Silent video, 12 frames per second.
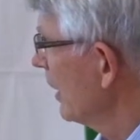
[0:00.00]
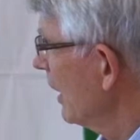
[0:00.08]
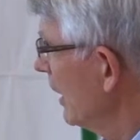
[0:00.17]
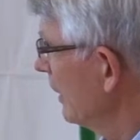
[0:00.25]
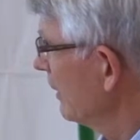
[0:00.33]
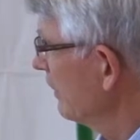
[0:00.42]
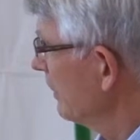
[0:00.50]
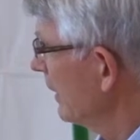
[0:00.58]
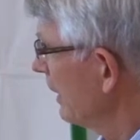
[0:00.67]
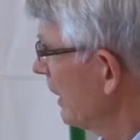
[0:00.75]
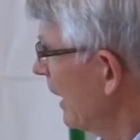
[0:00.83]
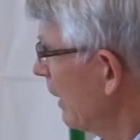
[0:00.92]
And
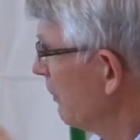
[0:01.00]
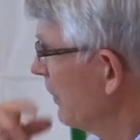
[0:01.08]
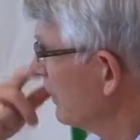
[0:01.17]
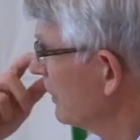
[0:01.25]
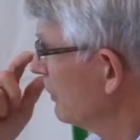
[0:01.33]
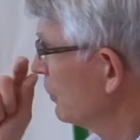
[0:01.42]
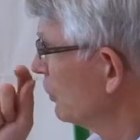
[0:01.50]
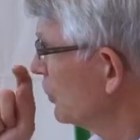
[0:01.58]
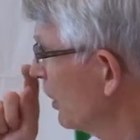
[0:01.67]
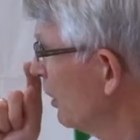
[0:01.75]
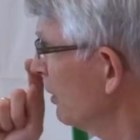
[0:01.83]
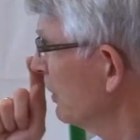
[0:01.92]
I want to
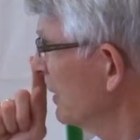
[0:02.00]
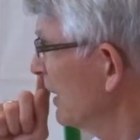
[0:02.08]
show